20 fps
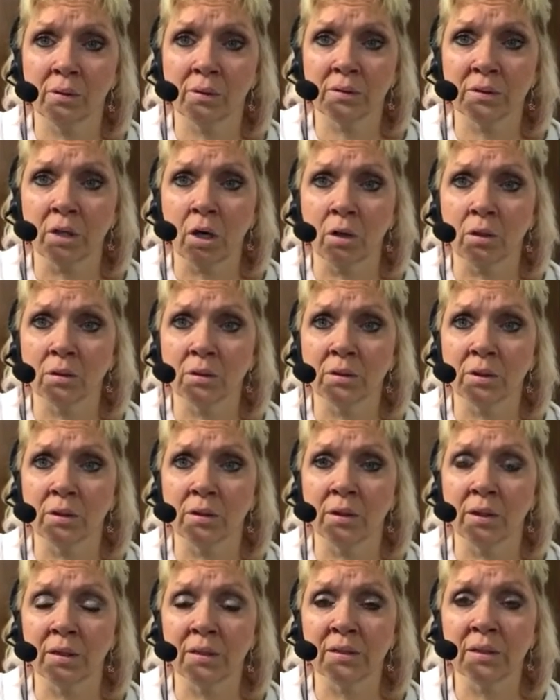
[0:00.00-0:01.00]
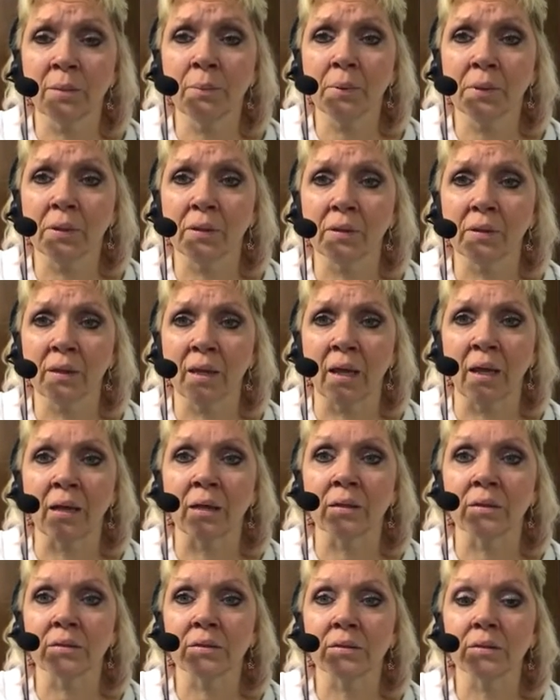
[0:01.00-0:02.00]
start to exhibit
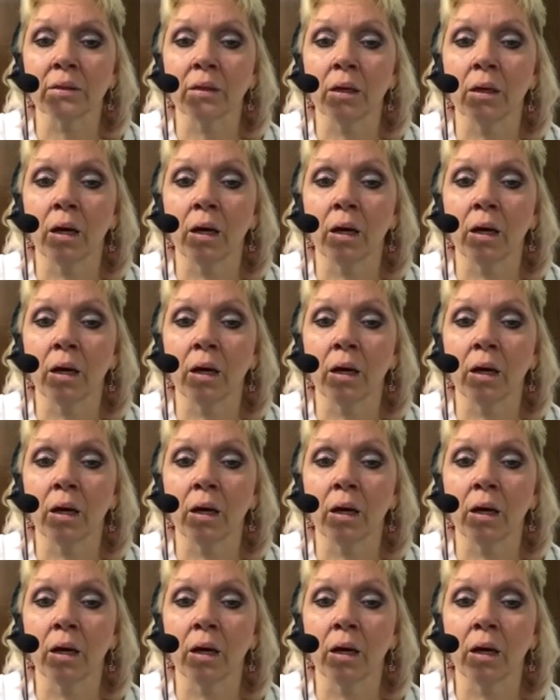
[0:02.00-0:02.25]
things,